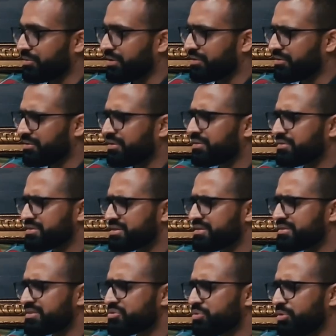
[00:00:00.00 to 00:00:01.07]
And you know,
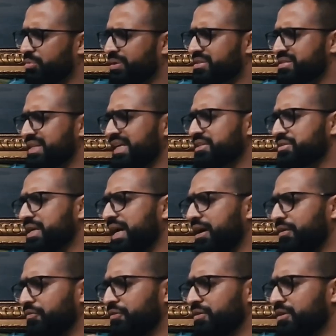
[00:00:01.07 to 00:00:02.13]
it's always nice to
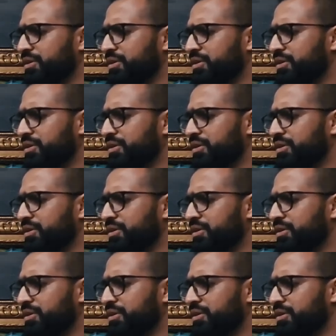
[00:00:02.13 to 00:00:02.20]
have